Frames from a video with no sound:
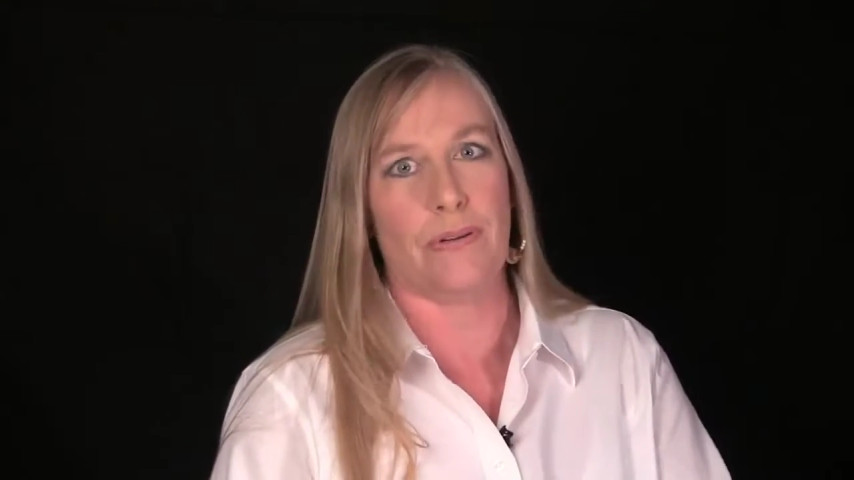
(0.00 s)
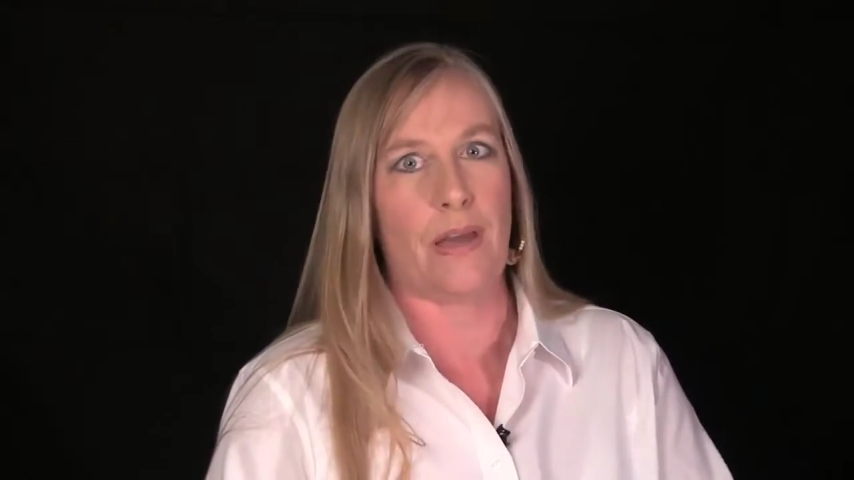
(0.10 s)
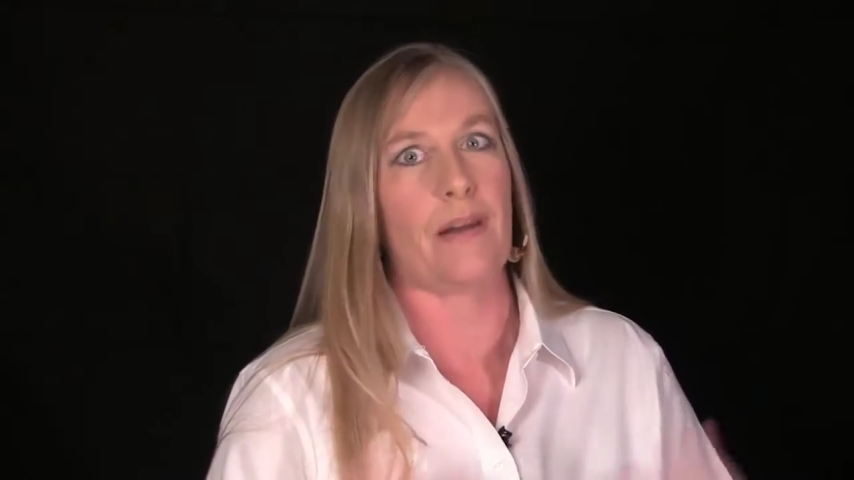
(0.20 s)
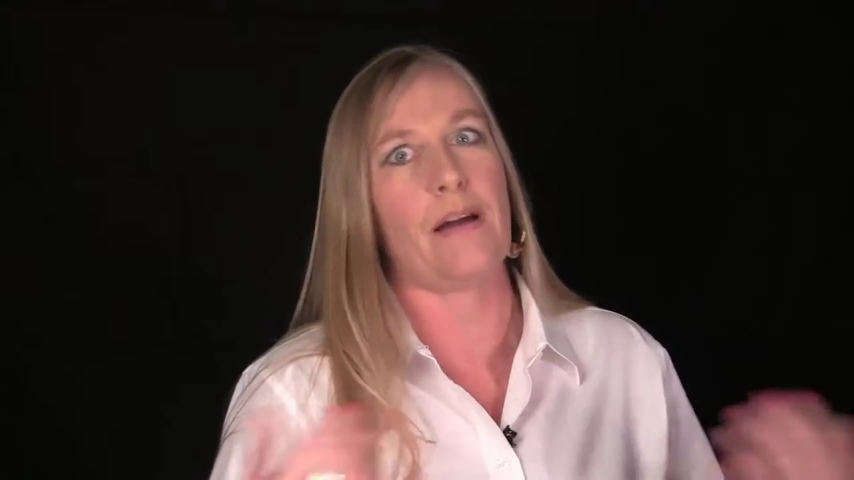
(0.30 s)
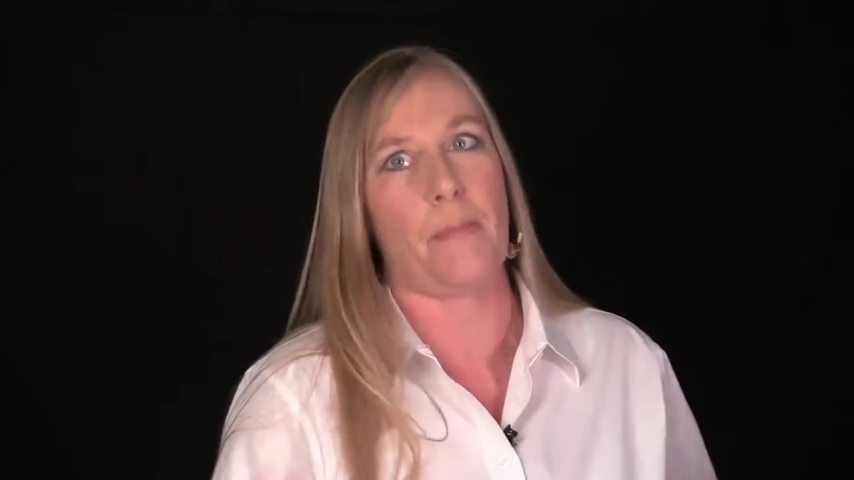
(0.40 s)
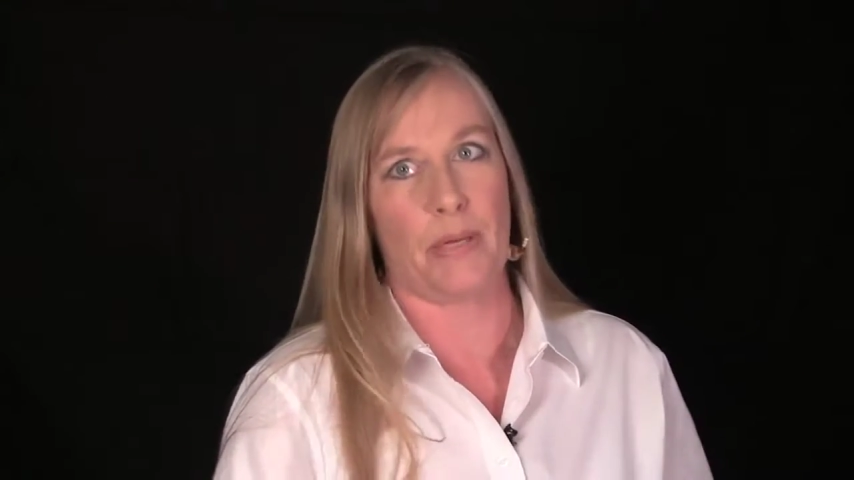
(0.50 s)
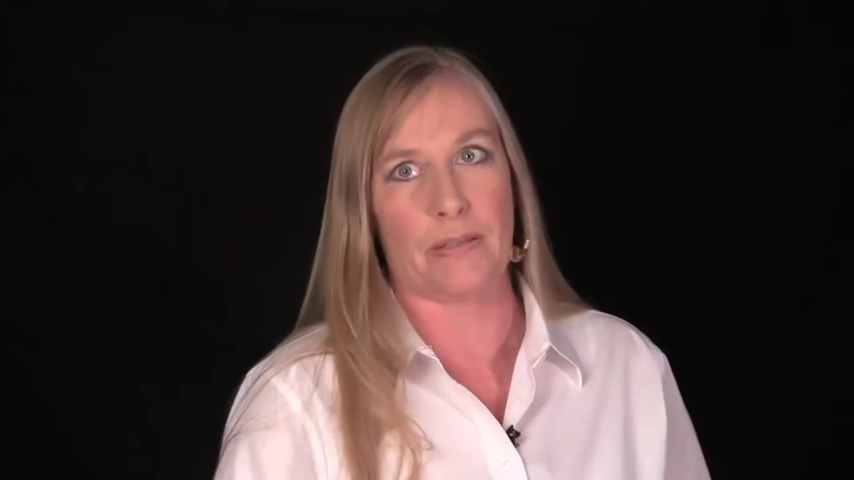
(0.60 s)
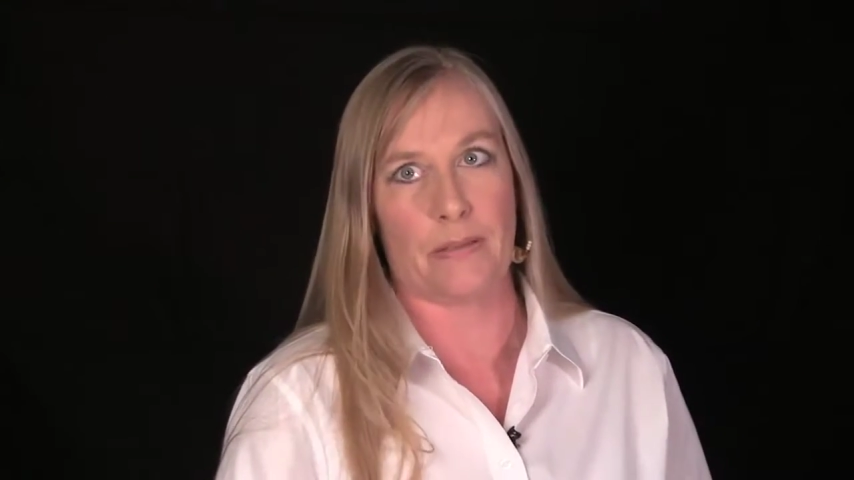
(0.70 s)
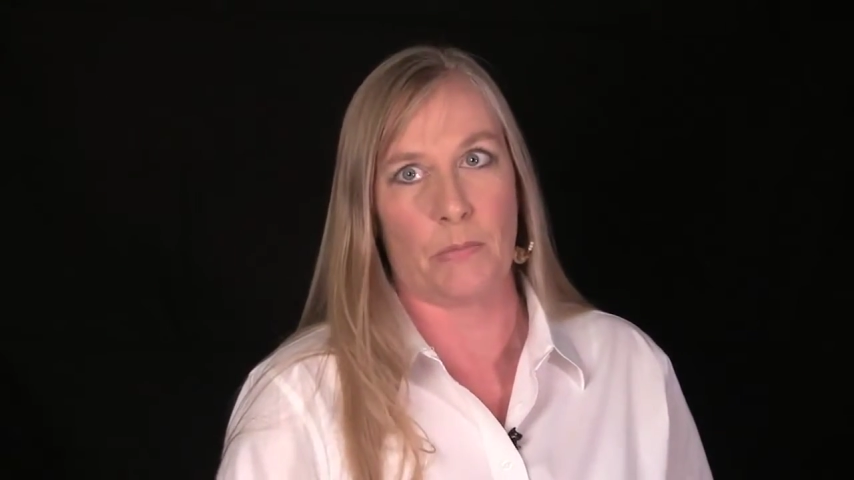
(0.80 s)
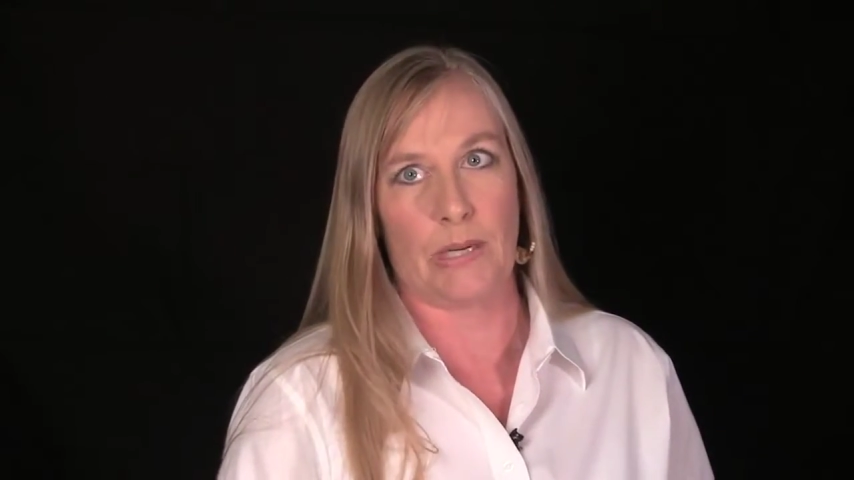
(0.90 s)
not a copy
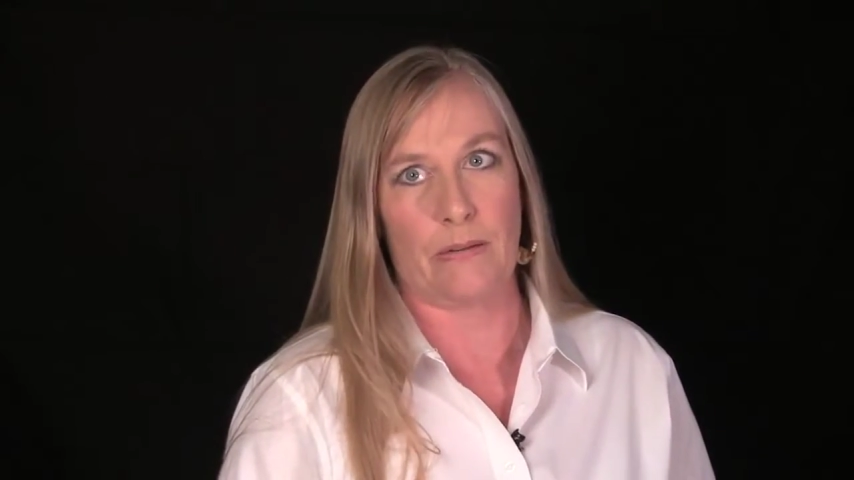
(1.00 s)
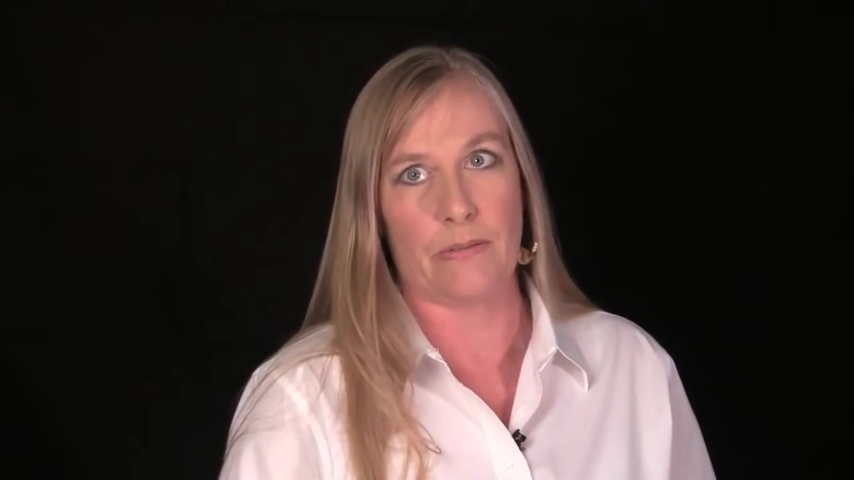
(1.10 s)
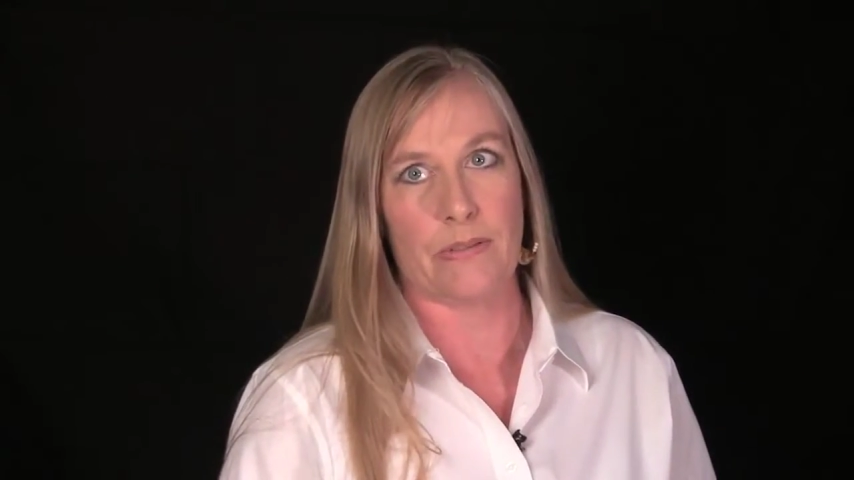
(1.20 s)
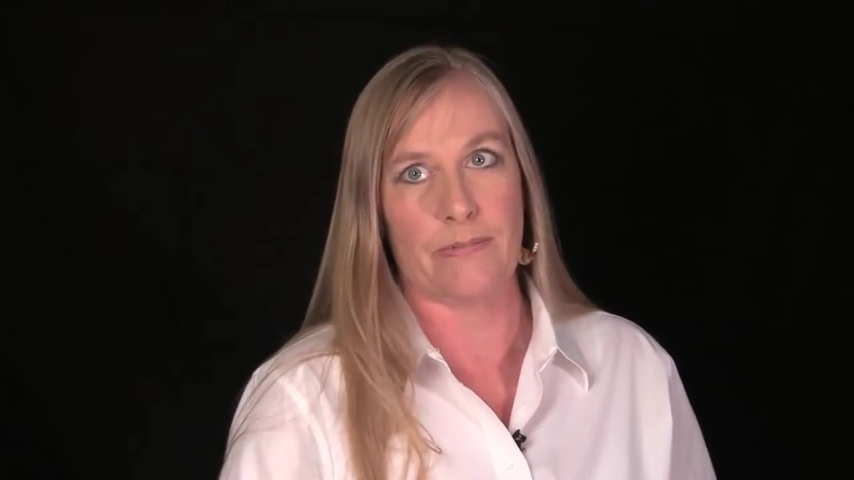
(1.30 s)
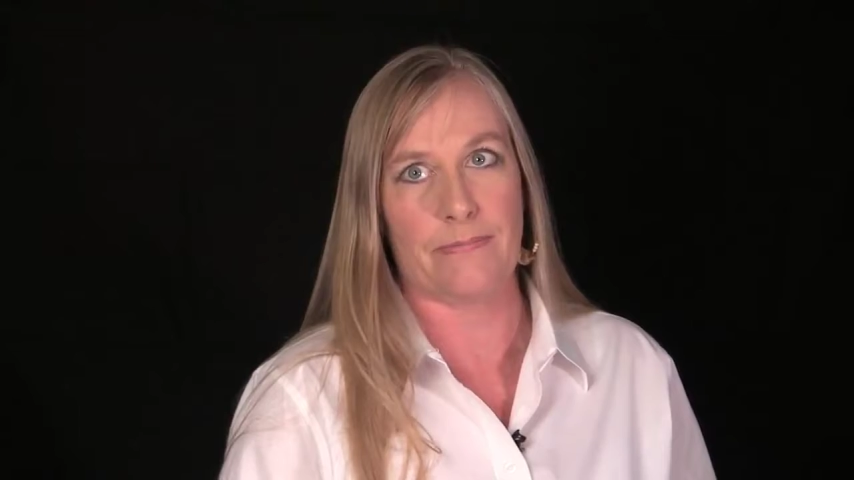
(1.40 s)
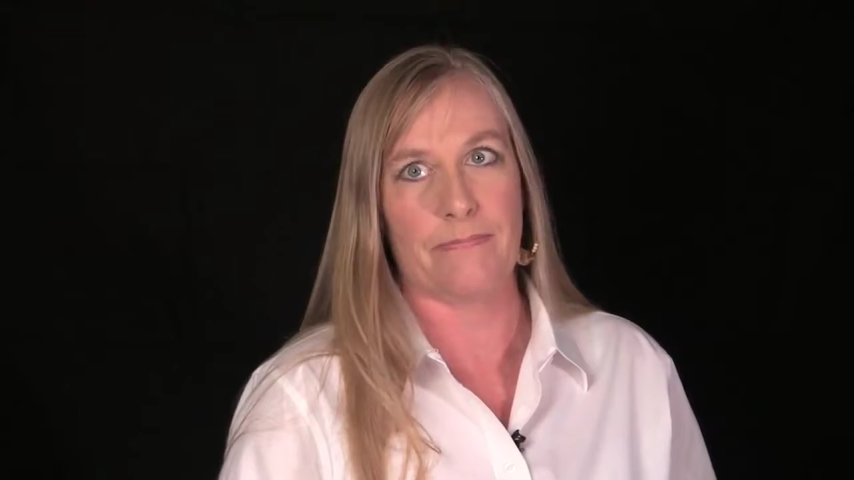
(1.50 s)
of someone else.